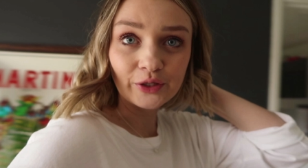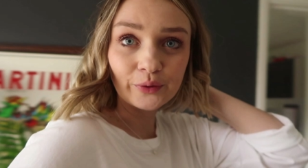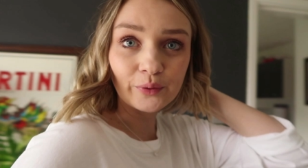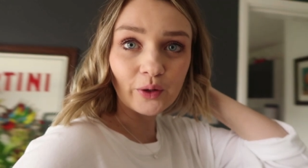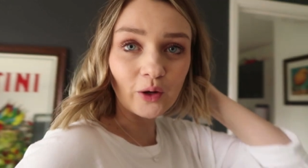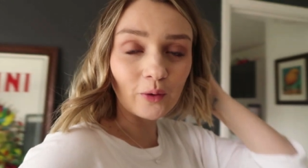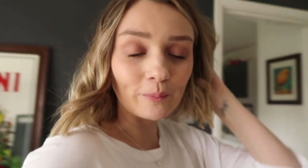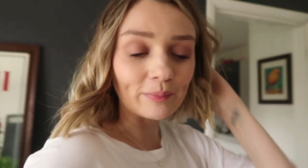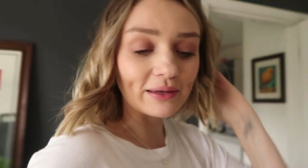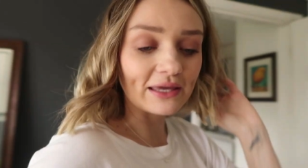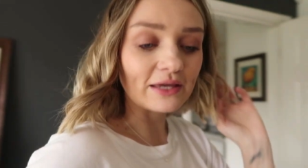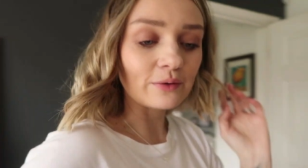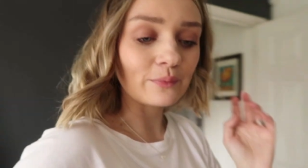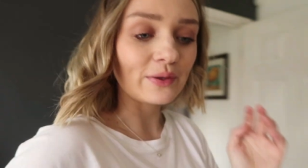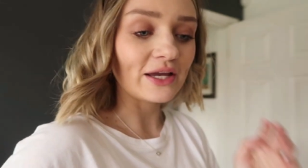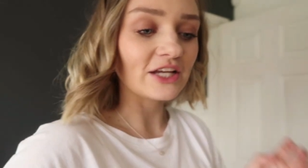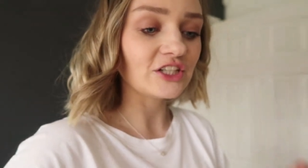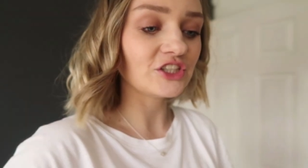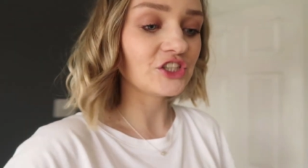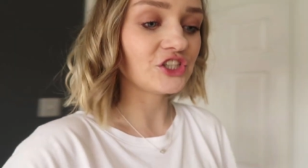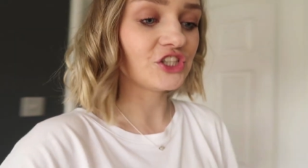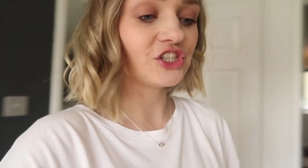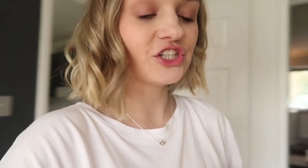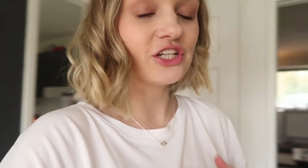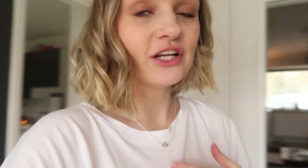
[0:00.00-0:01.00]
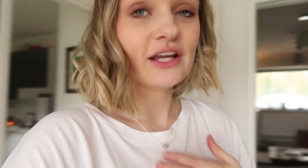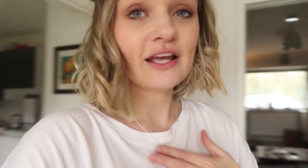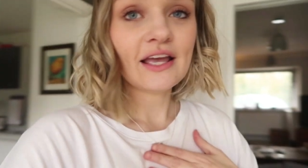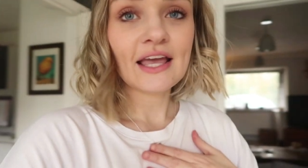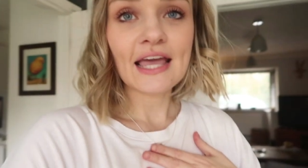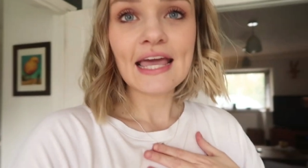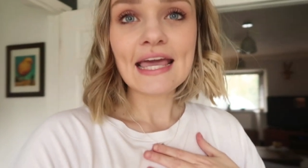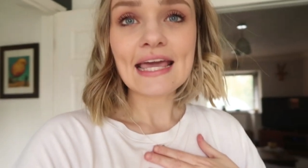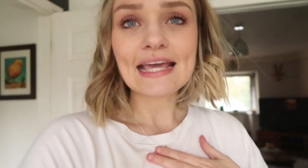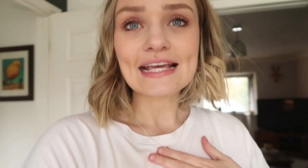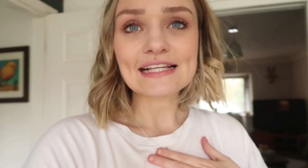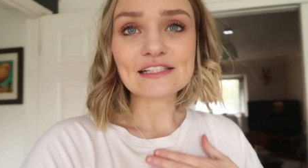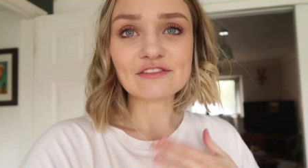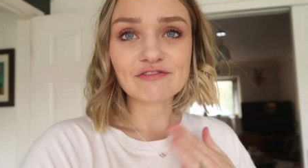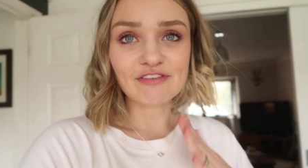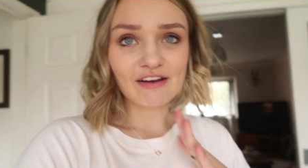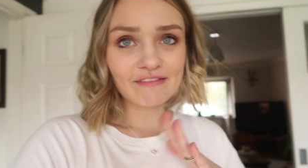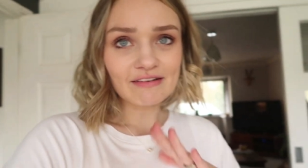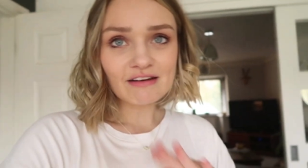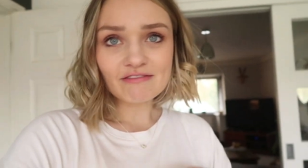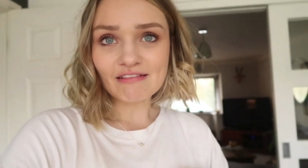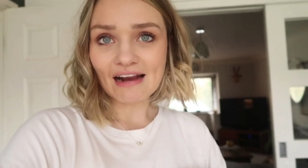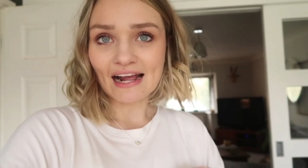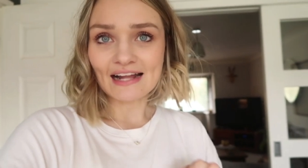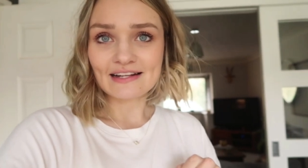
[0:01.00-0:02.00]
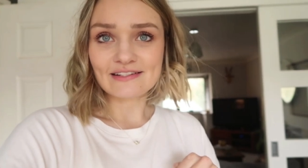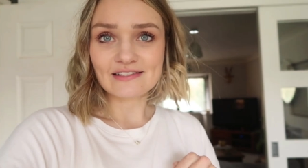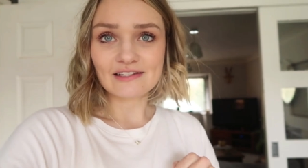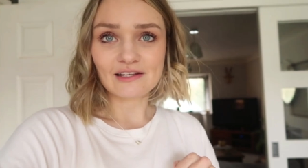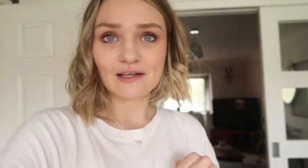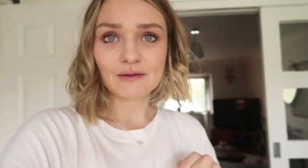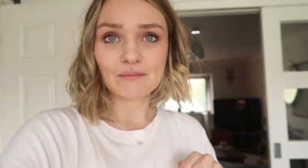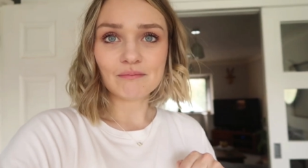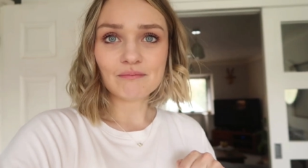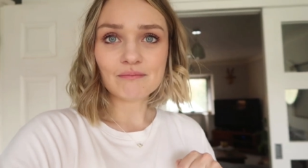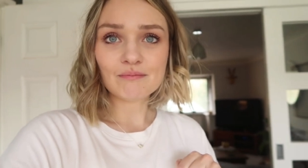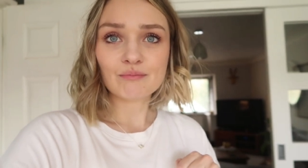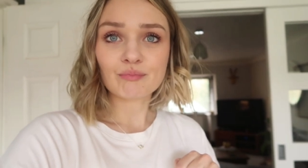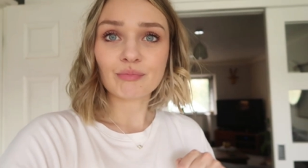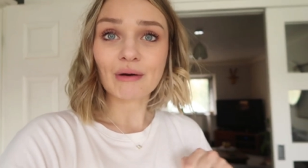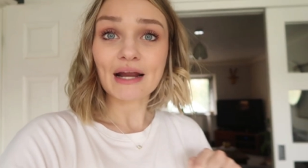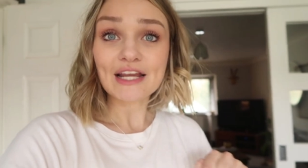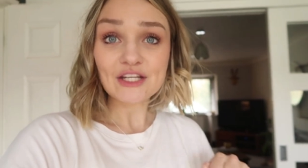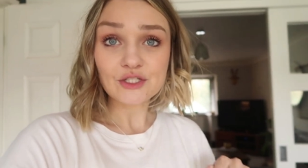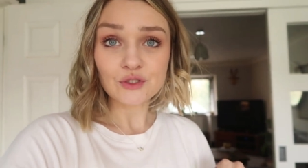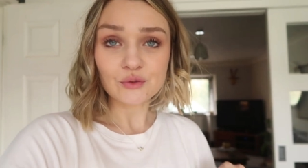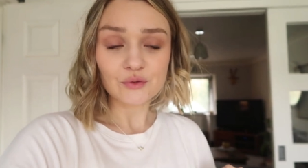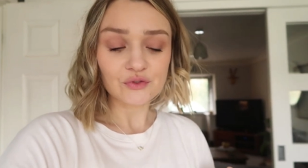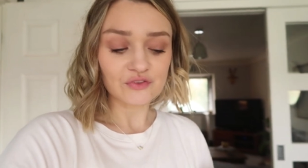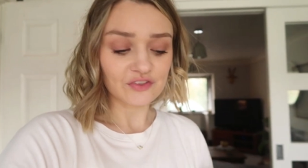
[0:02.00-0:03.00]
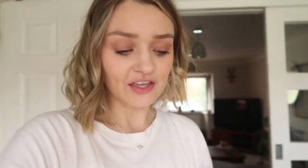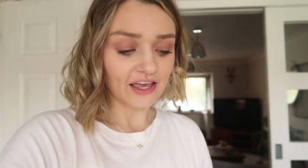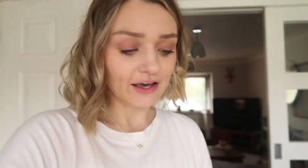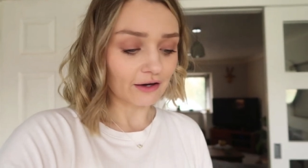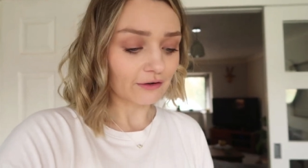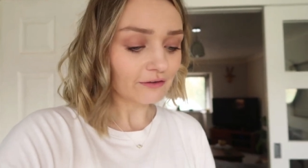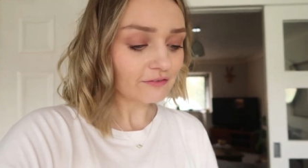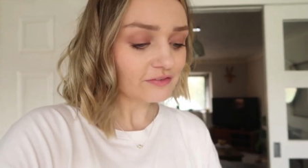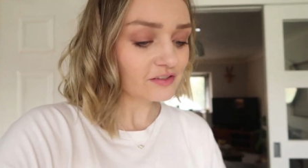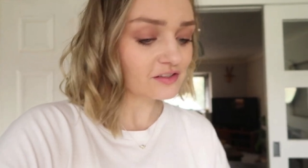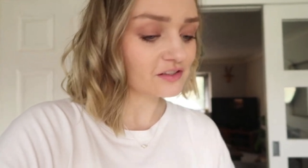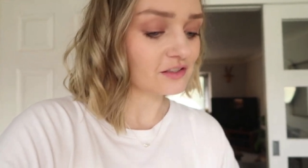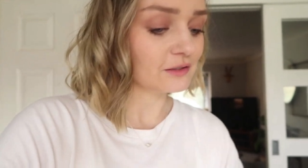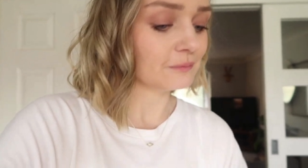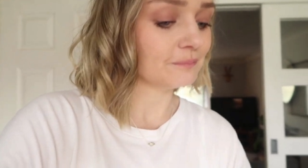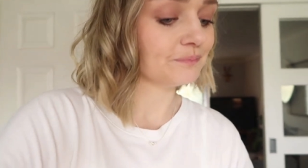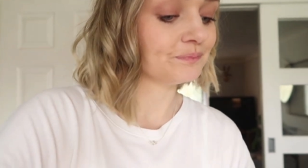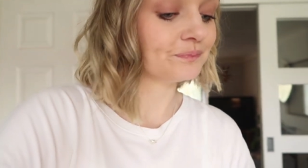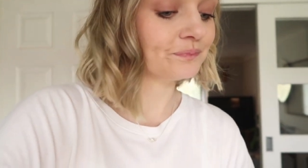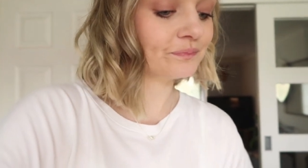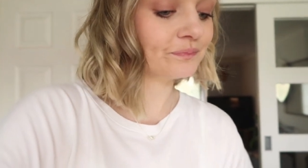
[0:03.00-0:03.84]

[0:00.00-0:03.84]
a new hobby, which is very random. Brace yourselves.